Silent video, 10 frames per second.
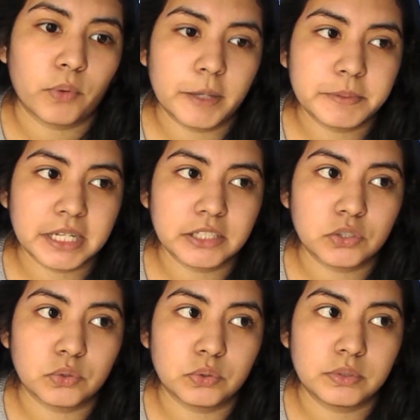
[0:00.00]
website
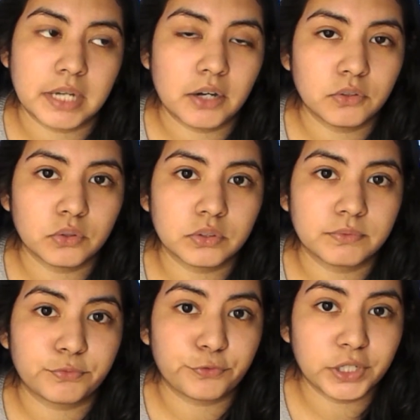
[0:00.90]
to download
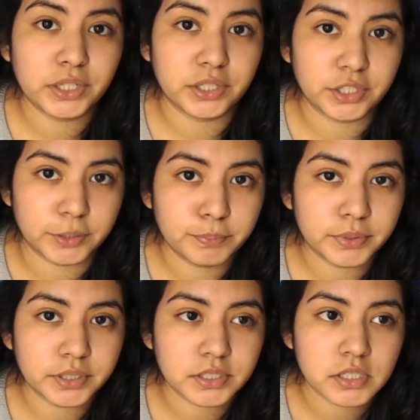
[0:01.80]
free
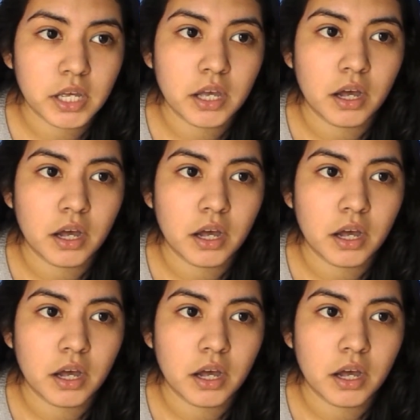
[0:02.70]
ebooks